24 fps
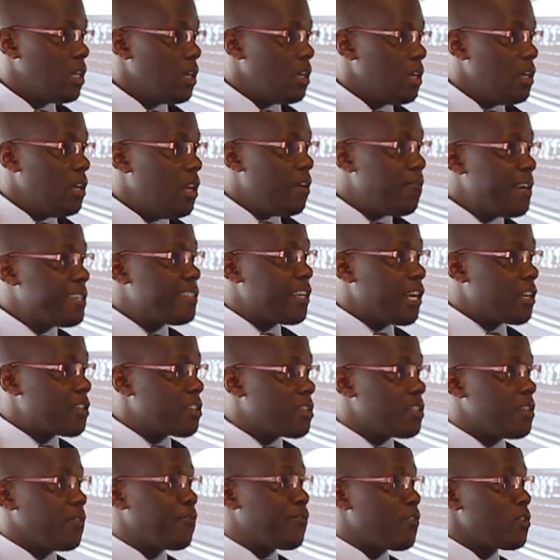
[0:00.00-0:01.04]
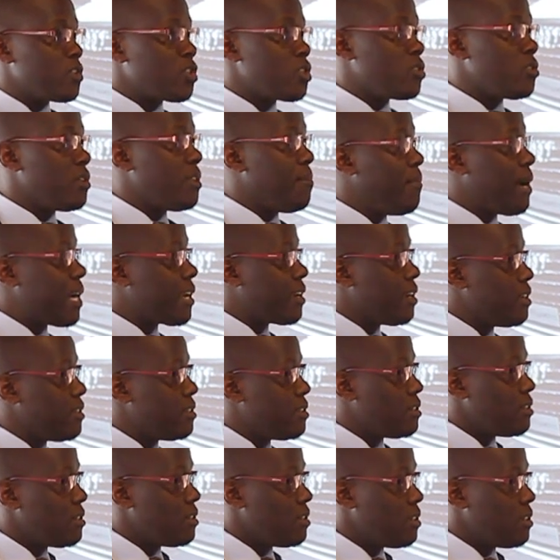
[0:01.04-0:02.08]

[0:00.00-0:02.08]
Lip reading: Never takes the fruits to the market.